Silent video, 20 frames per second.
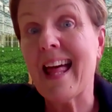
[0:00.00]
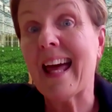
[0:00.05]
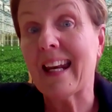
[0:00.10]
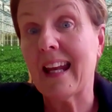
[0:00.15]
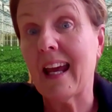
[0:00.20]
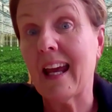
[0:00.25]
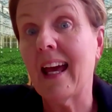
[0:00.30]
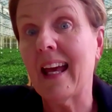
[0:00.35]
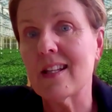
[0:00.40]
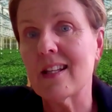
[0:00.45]
that
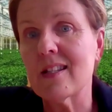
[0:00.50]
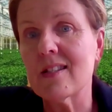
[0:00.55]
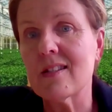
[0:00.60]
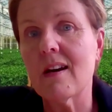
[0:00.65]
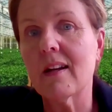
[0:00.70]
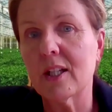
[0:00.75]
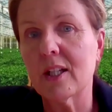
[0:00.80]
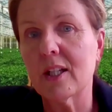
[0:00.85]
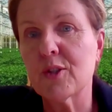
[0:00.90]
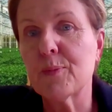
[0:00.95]

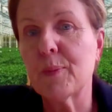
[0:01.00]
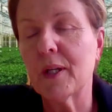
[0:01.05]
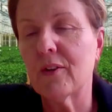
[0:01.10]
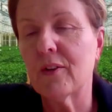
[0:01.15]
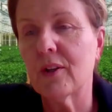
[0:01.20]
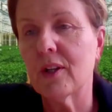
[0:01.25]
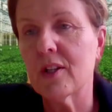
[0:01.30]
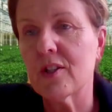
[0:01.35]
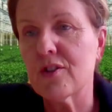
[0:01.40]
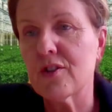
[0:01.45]
hands-on
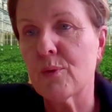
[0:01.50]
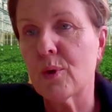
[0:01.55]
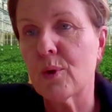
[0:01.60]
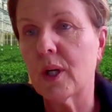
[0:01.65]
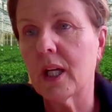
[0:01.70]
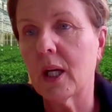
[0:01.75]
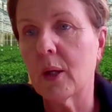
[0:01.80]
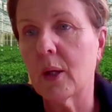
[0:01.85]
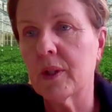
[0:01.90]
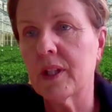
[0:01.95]
experience of
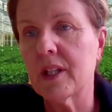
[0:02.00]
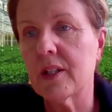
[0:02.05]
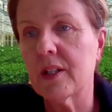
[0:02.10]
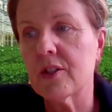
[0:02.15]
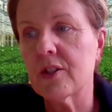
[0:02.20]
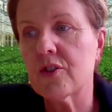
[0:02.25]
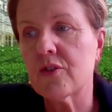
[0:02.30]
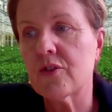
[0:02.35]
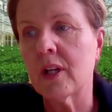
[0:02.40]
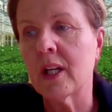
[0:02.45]
working with
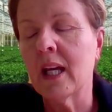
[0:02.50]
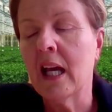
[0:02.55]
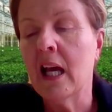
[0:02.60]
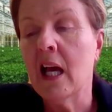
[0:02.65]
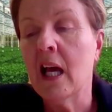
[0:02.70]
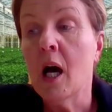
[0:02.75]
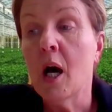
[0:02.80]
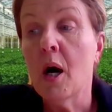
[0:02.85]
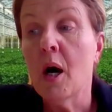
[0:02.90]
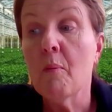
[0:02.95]
industry.
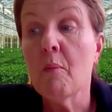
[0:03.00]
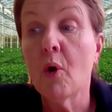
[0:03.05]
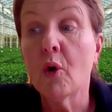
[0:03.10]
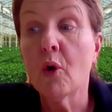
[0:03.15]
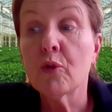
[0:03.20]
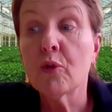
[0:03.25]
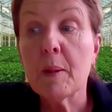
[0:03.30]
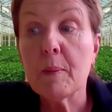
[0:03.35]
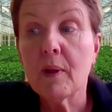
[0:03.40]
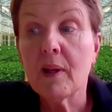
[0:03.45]

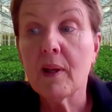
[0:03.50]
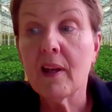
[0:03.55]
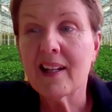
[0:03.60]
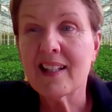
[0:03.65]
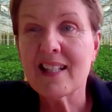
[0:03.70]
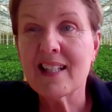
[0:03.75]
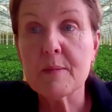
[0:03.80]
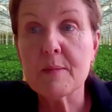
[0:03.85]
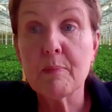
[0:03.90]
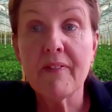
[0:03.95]
Most people
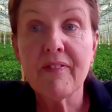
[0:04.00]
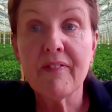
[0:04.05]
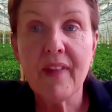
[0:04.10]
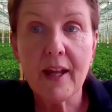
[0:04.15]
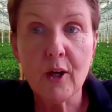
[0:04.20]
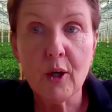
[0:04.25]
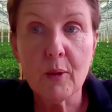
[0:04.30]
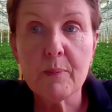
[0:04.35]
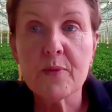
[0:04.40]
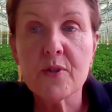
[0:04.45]
like to split
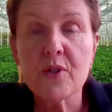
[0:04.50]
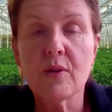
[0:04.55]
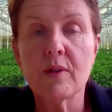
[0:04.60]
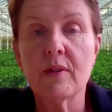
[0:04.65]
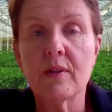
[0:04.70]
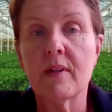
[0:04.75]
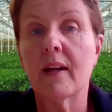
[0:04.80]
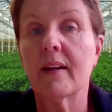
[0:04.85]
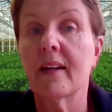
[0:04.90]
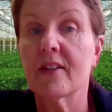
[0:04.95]
that up, so
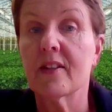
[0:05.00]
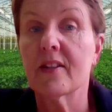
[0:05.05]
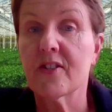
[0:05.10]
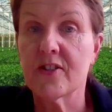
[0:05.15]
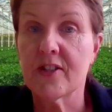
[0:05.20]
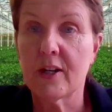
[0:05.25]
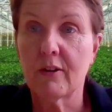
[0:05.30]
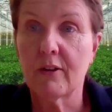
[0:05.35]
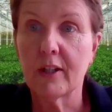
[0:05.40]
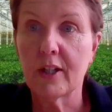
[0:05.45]
not
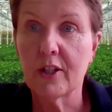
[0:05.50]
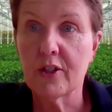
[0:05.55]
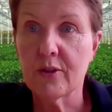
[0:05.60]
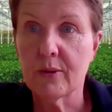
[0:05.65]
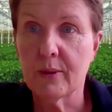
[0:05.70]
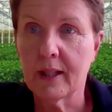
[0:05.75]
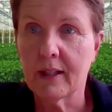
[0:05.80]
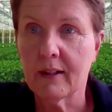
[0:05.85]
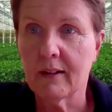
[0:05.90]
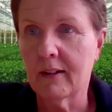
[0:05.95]
necessarily
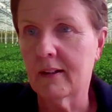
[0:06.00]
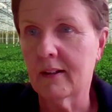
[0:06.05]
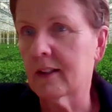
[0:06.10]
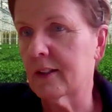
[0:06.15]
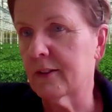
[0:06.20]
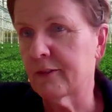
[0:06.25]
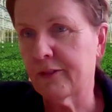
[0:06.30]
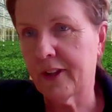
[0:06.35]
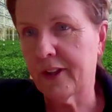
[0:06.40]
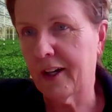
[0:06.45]
doing all
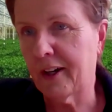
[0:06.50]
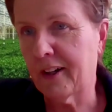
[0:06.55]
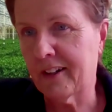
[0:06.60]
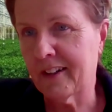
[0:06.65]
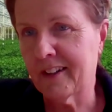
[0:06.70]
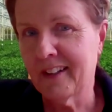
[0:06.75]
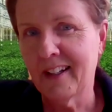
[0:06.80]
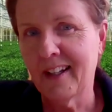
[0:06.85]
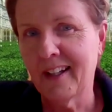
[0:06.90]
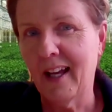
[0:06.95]
of
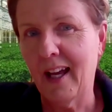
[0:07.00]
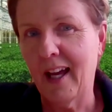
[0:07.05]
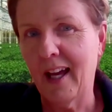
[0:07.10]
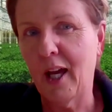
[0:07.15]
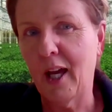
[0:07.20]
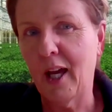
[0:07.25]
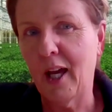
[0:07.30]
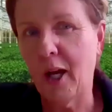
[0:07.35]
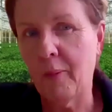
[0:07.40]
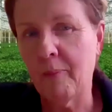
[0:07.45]
their
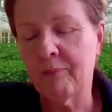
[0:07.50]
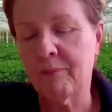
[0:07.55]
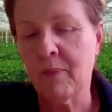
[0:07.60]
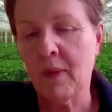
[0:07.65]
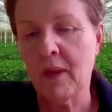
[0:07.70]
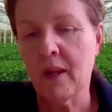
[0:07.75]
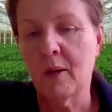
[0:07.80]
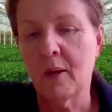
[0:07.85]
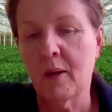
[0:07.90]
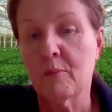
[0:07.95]

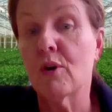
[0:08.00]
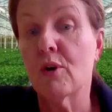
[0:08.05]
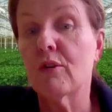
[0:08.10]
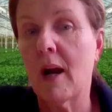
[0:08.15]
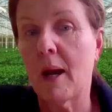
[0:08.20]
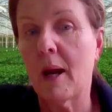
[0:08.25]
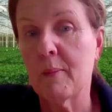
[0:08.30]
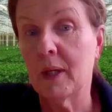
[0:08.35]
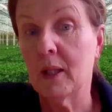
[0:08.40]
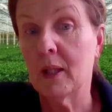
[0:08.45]

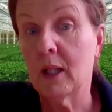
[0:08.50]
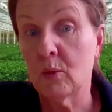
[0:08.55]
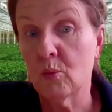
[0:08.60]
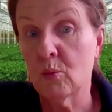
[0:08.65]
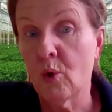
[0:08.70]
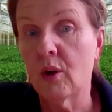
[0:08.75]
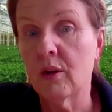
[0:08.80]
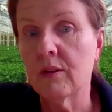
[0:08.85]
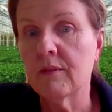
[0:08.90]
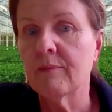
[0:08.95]
program in
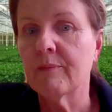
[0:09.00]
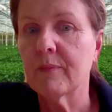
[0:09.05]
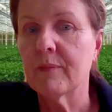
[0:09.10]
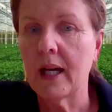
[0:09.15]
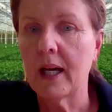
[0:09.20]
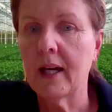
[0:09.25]
one